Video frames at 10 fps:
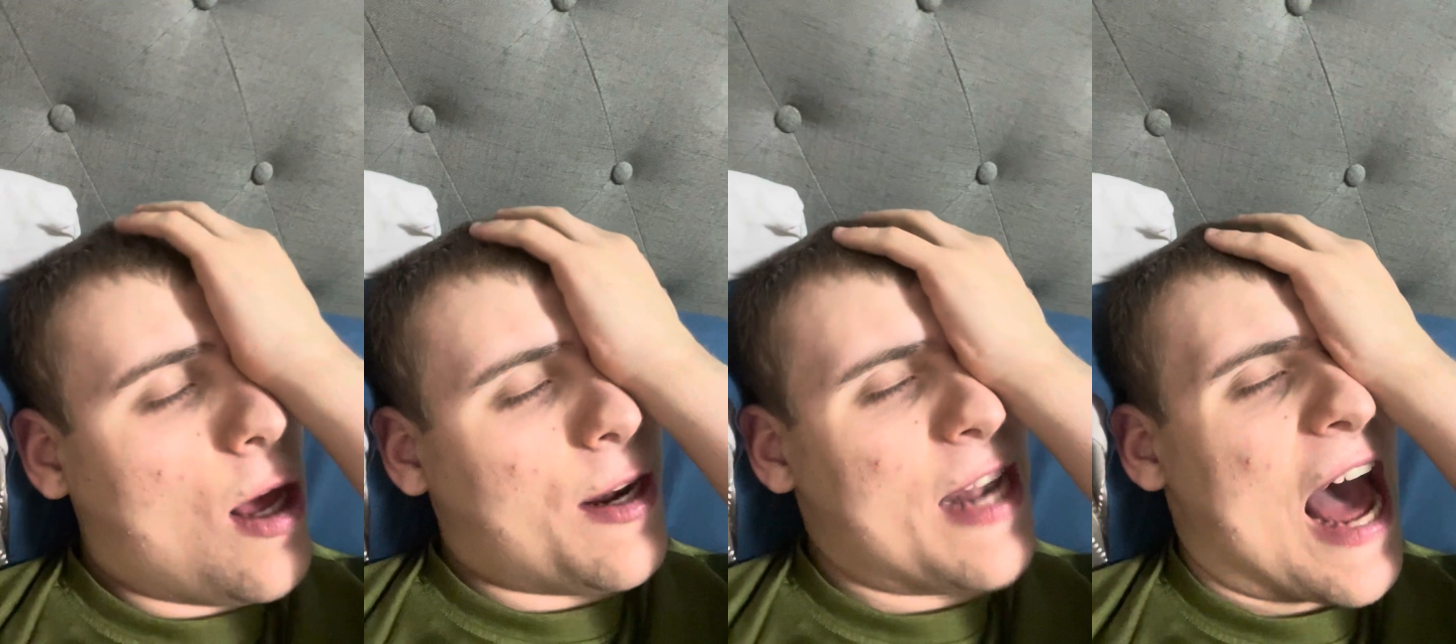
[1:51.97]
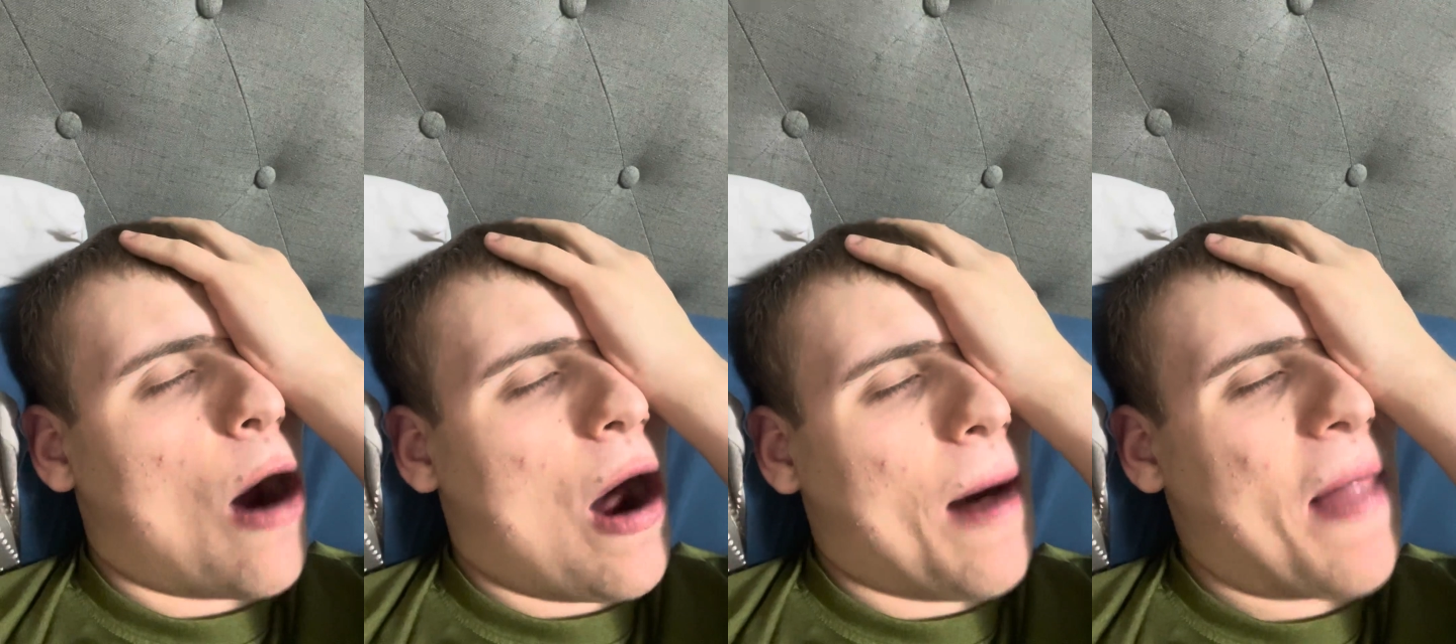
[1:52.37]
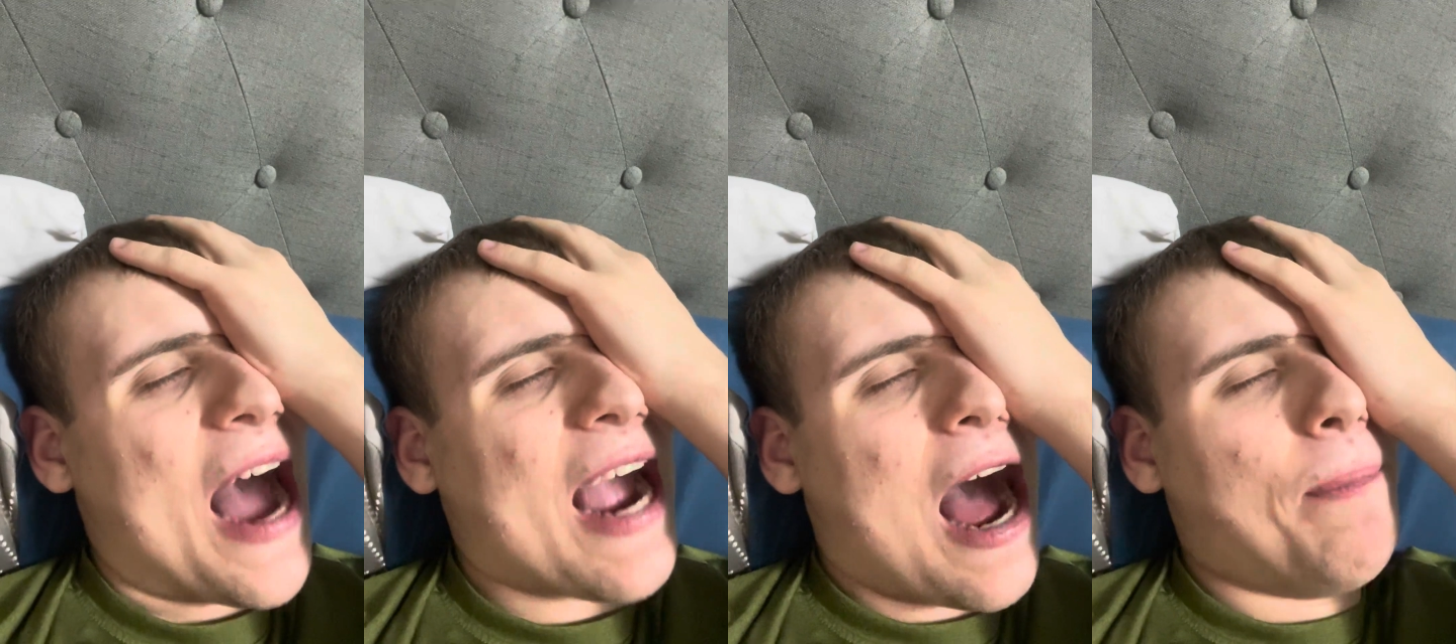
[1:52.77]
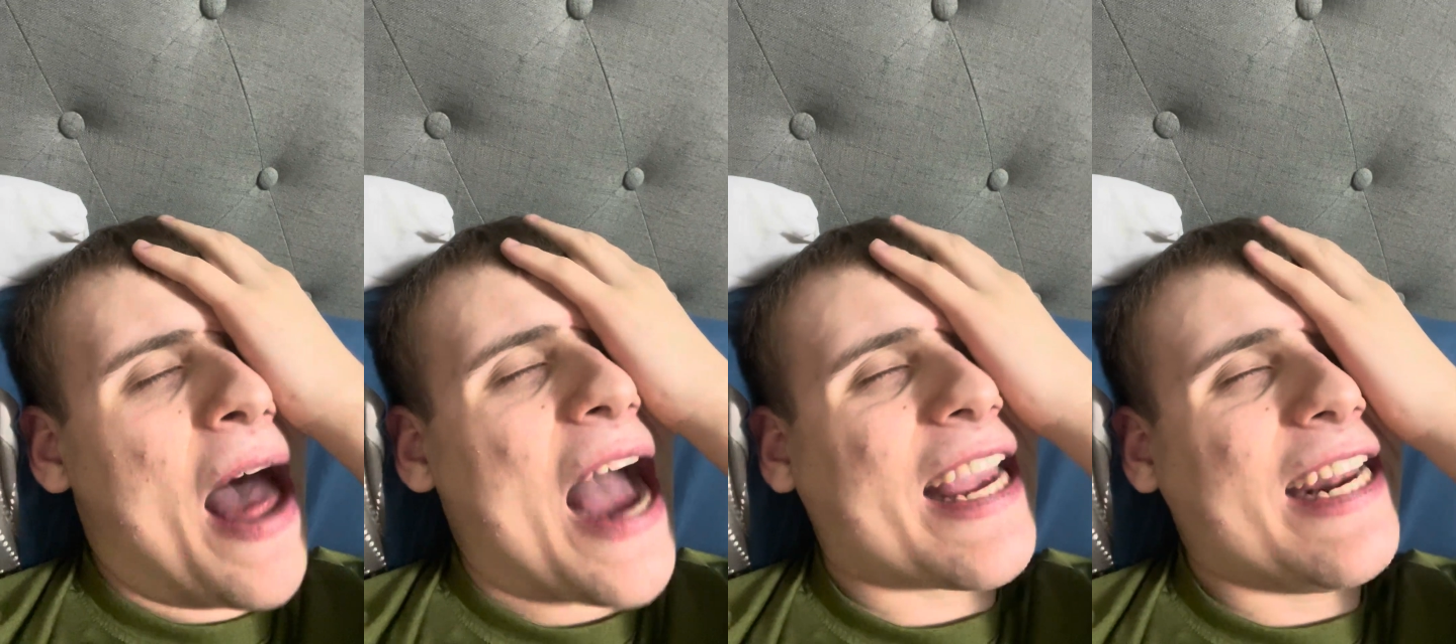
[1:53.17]
now I'm not I'm
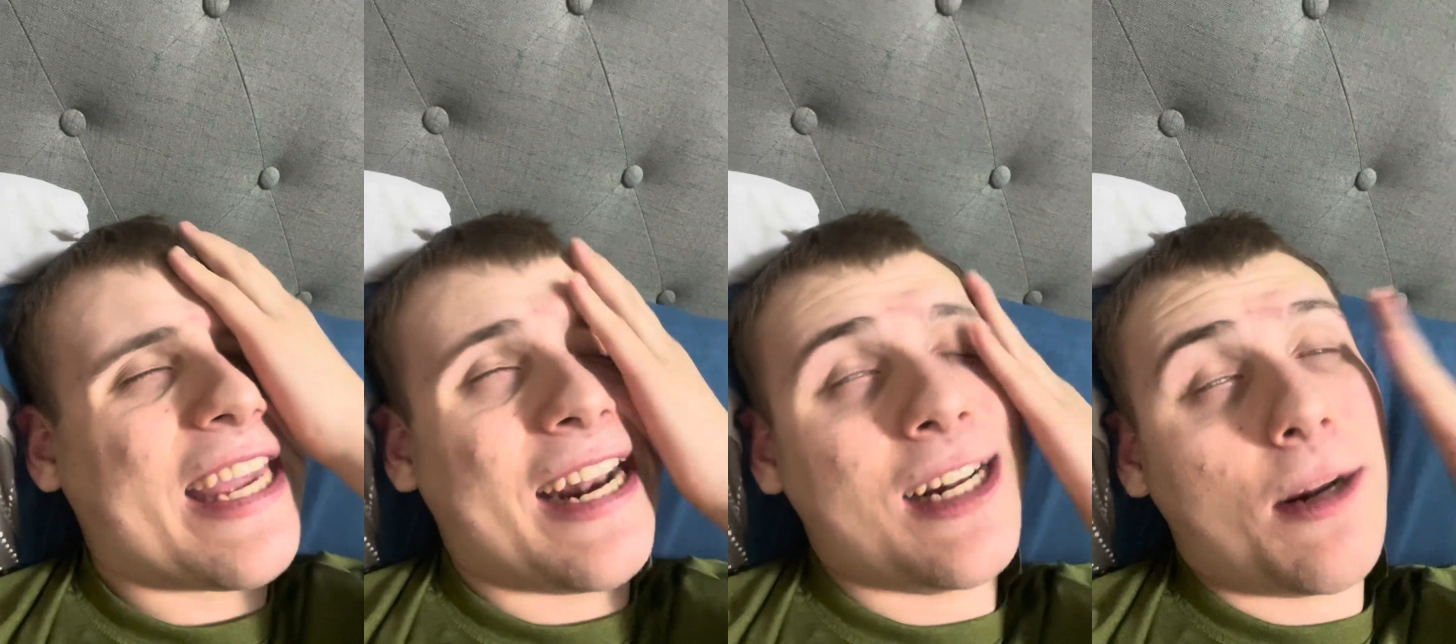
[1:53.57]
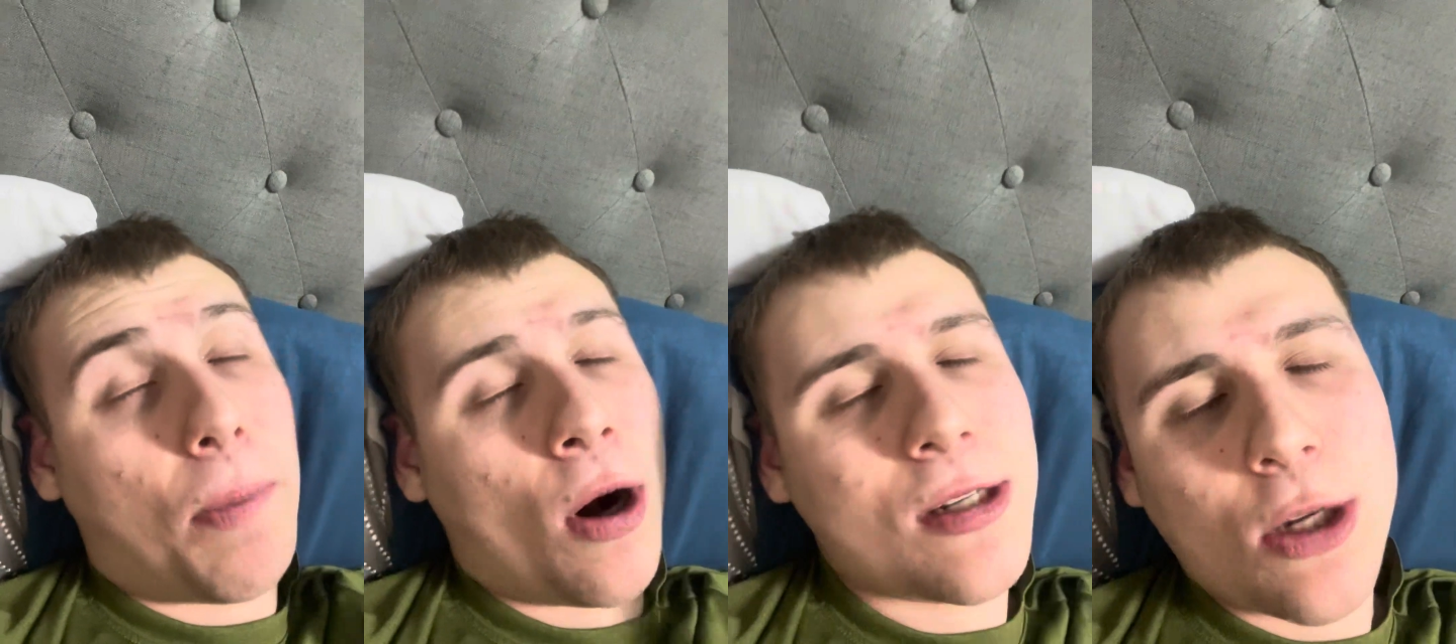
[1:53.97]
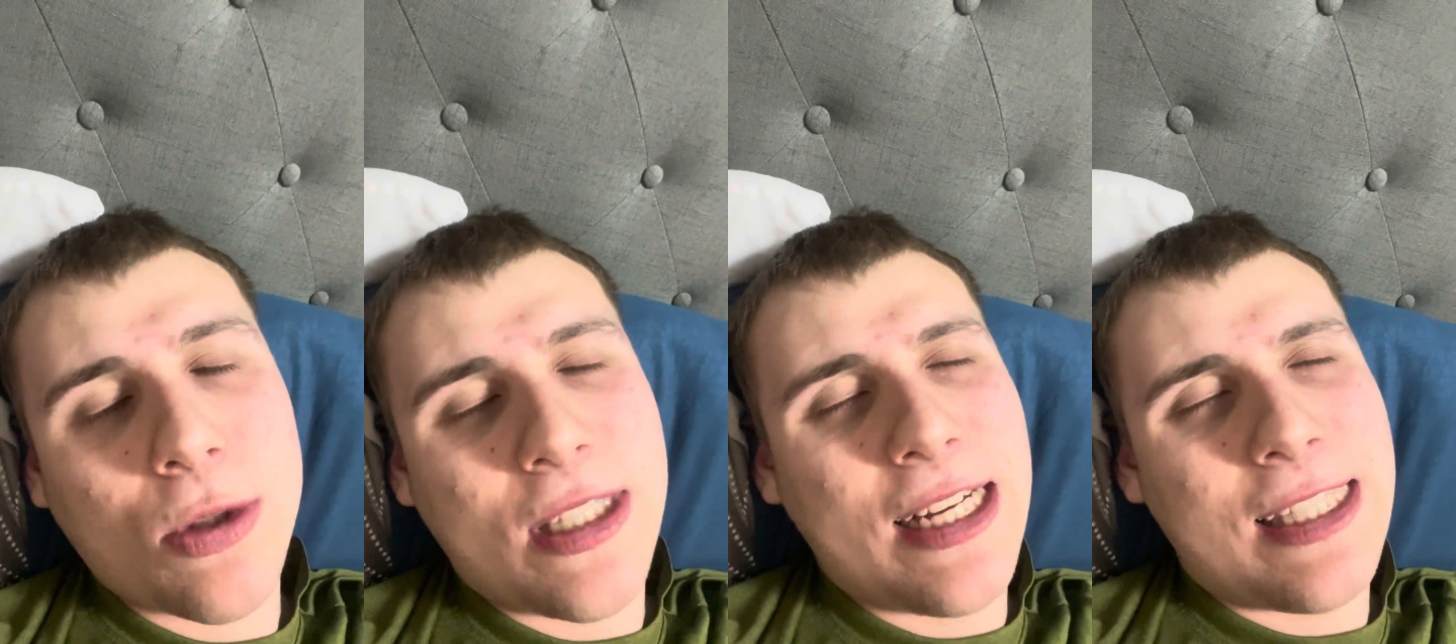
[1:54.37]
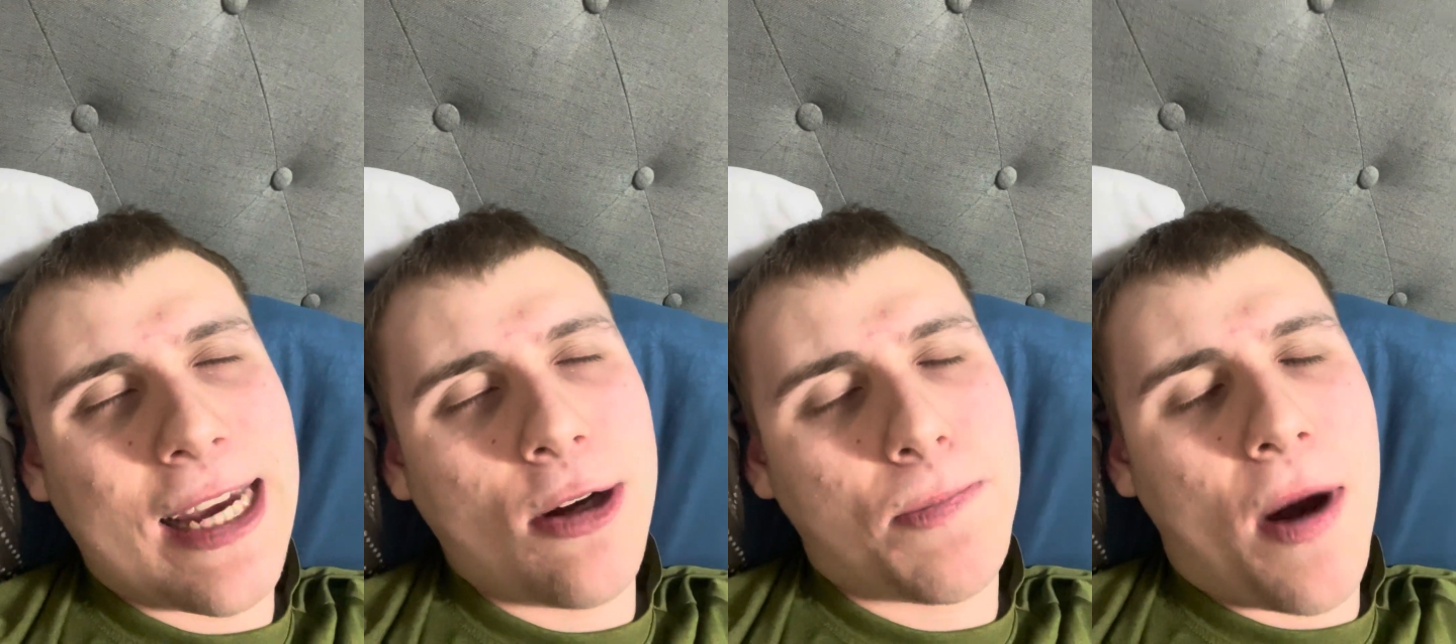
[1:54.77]
not gonna get into personal
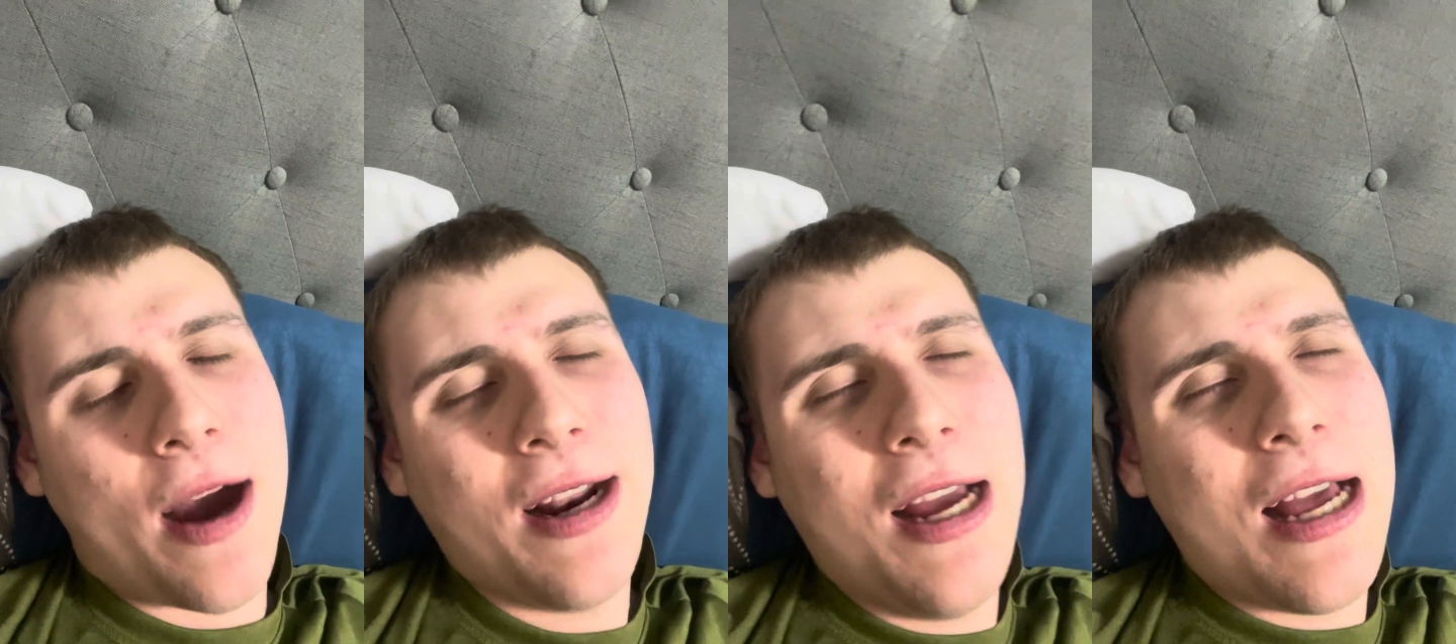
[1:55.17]
details, but